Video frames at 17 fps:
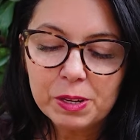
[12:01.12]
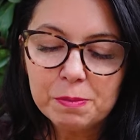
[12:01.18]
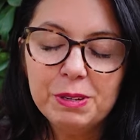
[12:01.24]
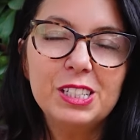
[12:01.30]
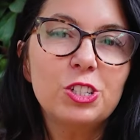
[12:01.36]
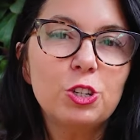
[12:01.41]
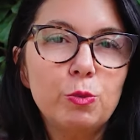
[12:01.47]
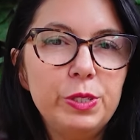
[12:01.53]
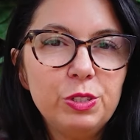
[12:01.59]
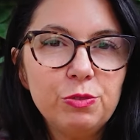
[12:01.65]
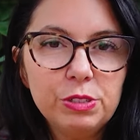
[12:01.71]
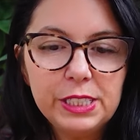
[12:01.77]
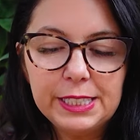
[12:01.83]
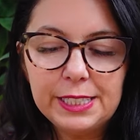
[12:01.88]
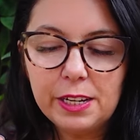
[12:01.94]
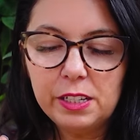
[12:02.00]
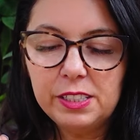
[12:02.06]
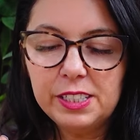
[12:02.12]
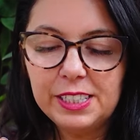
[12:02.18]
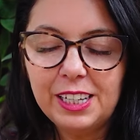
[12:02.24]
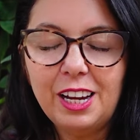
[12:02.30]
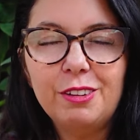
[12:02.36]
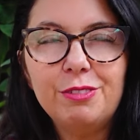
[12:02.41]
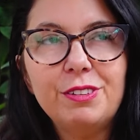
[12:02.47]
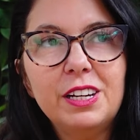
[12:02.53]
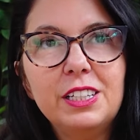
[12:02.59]
But it's always really tasty.
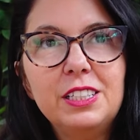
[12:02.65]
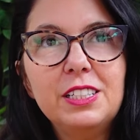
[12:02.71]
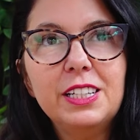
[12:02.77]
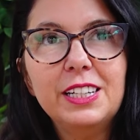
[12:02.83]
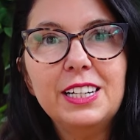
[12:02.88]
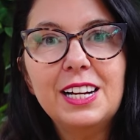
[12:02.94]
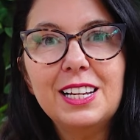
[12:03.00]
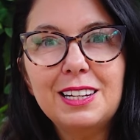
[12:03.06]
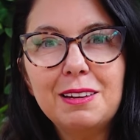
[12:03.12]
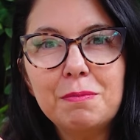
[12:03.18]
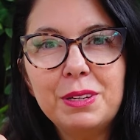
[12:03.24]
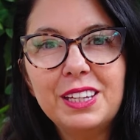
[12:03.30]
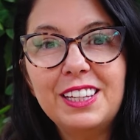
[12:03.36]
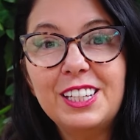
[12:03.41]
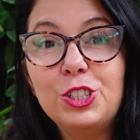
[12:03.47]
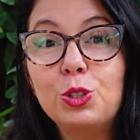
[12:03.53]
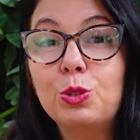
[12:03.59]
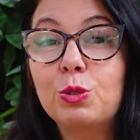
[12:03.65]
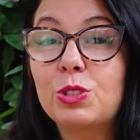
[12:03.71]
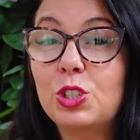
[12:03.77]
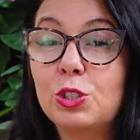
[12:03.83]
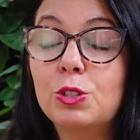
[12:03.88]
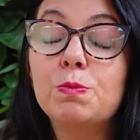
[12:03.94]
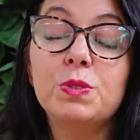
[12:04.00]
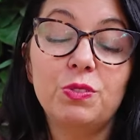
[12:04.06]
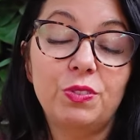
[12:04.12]
I find in Colombia, they do
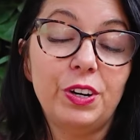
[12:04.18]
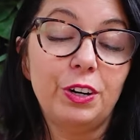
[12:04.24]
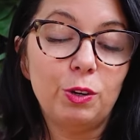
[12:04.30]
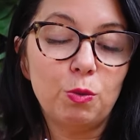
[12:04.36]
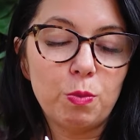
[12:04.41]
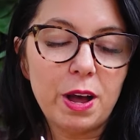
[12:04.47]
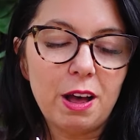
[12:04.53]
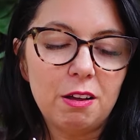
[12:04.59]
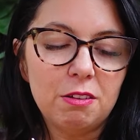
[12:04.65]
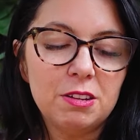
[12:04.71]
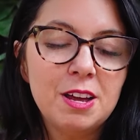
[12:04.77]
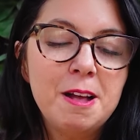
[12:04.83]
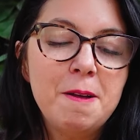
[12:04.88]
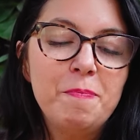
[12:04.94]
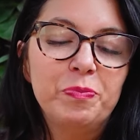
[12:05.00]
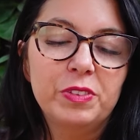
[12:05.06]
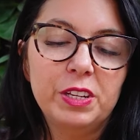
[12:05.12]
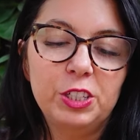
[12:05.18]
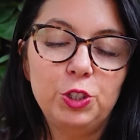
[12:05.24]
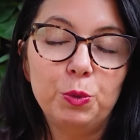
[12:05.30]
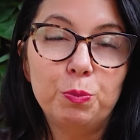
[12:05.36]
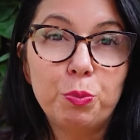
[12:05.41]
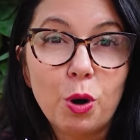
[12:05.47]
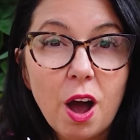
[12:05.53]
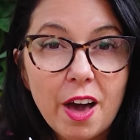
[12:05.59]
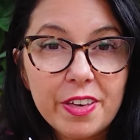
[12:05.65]
soups very well. They do
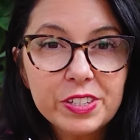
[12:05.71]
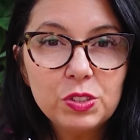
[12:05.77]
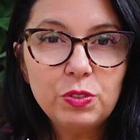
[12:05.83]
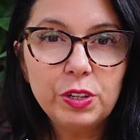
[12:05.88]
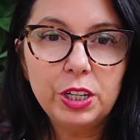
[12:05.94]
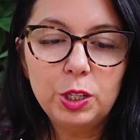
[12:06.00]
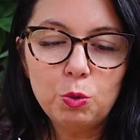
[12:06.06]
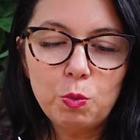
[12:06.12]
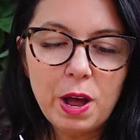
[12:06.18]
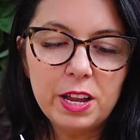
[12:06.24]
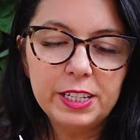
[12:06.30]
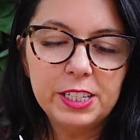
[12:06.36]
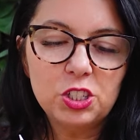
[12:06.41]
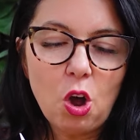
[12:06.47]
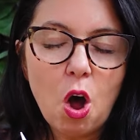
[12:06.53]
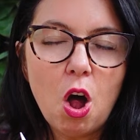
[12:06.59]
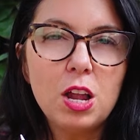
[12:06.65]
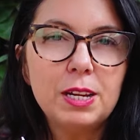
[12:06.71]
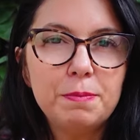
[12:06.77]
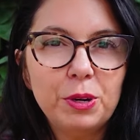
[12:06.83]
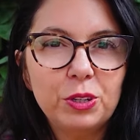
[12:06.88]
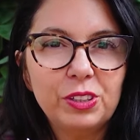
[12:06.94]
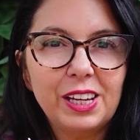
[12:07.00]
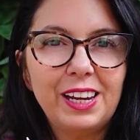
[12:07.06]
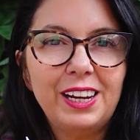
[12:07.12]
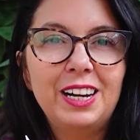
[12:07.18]
broths very well. It's all
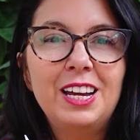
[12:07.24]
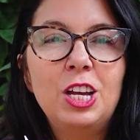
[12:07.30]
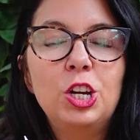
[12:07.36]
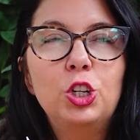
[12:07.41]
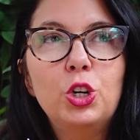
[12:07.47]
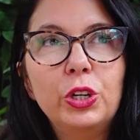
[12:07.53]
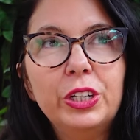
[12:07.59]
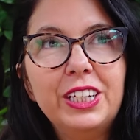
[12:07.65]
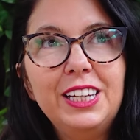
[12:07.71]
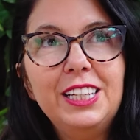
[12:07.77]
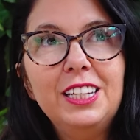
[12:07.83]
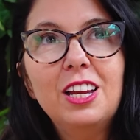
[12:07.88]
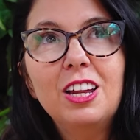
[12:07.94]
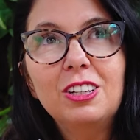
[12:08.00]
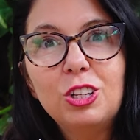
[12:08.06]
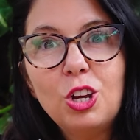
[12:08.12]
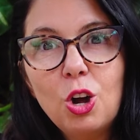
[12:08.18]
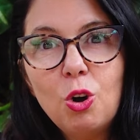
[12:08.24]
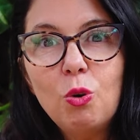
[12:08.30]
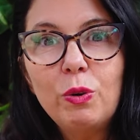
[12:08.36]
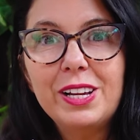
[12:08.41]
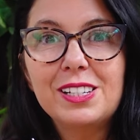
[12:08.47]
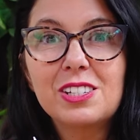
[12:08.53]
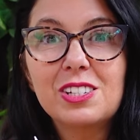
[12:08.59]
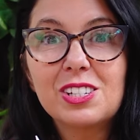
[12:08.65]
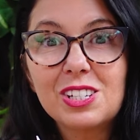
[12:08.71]
about that cooking low
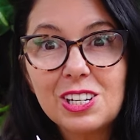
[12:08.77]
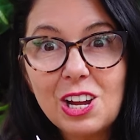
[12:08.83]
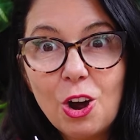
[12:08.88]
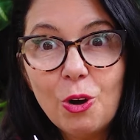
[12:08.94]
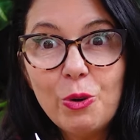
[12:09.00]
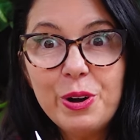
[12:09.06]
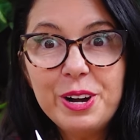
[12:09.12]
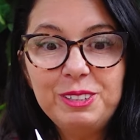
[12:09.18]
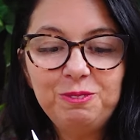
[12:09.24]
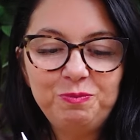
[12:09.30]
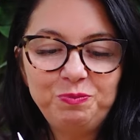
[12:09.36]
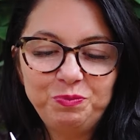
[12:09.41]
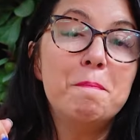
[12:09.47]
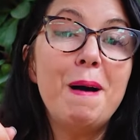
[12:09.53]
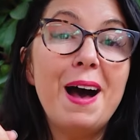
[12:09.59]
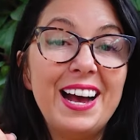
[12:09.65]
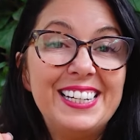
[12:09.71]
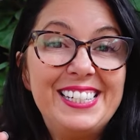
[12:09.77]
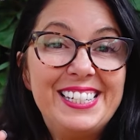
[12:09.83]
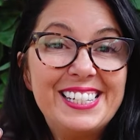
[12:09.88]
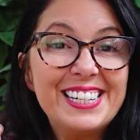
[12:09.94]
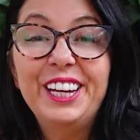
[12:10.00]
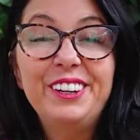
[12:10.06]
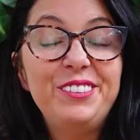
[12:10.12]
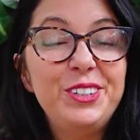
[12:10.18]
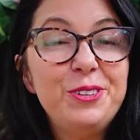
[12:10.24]
and slow. But
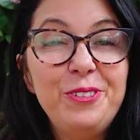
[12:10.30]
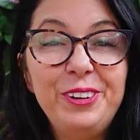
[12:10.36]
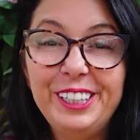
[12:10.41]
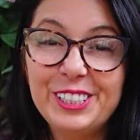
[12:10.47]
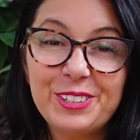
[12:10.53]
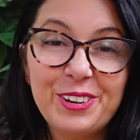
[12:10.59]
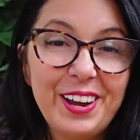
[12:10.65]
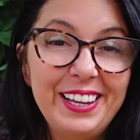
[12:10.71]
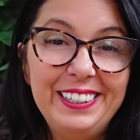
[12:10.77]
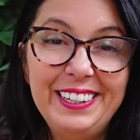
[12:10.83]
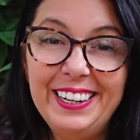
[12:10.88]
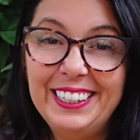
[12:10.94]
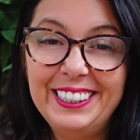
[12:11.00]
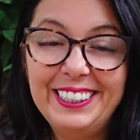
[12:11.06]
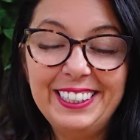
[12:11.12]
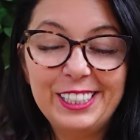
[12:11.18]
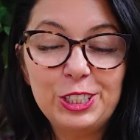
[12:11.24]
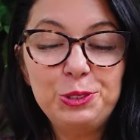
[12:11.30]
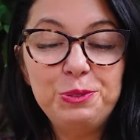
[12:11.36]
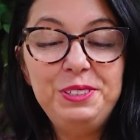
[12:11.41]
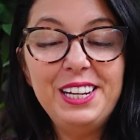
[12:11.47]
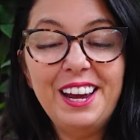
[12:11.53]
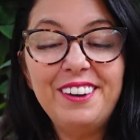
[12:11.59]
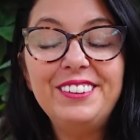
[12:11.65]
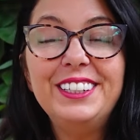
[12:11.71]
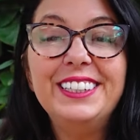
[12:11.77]
if you want to try a lot of things, you
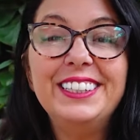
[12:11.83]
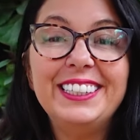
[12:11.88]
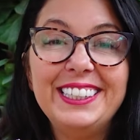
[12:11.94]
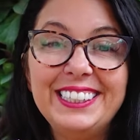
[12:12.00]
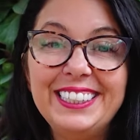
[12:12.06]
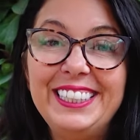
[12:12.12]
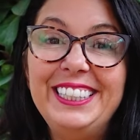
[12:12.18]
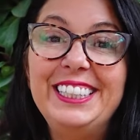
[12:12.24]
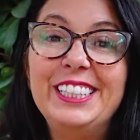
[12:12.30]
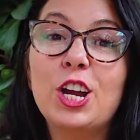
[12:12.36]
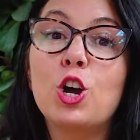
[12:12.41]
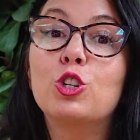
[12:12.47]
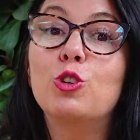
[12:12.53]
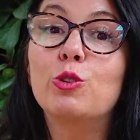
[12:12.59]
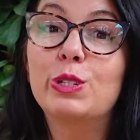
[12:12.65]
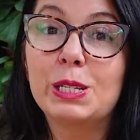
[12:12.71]
definitely need to